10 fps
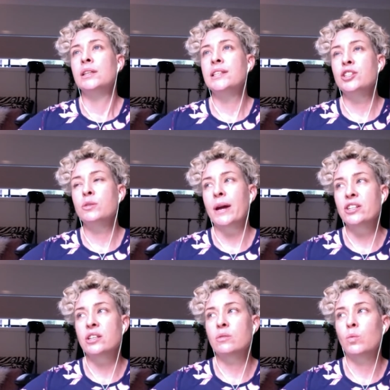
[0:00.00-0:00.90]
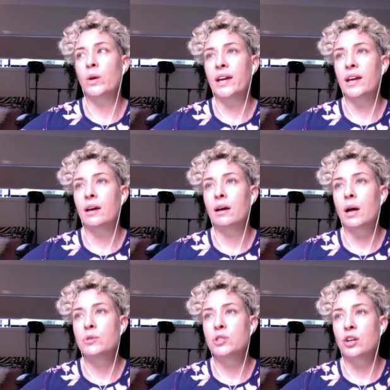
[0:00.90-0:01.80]
situation where
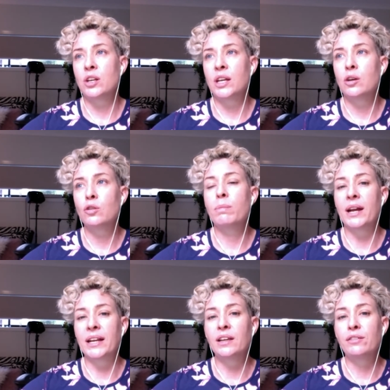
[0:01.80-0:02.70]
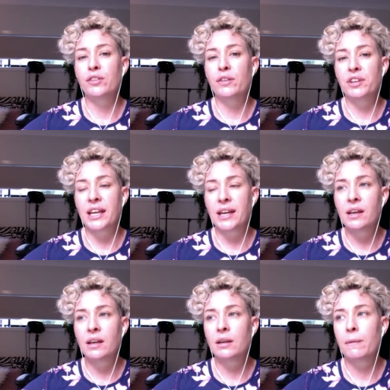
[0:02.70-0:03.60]
I was earning good money for every
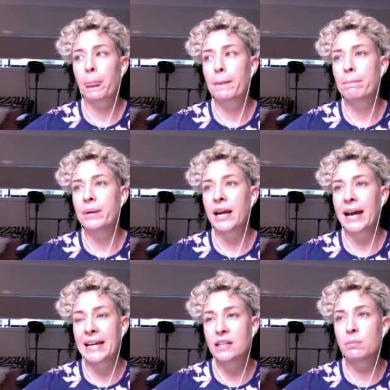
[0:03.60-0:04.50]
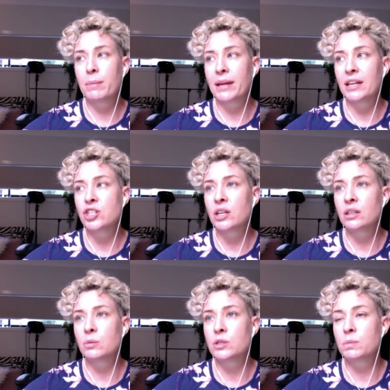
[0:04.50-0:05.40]
gig, mm. but I hated my
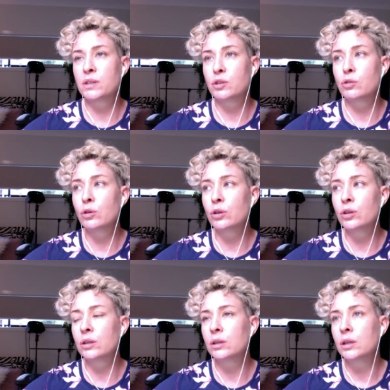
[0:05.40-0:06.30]
manager. He was a bit of a crook.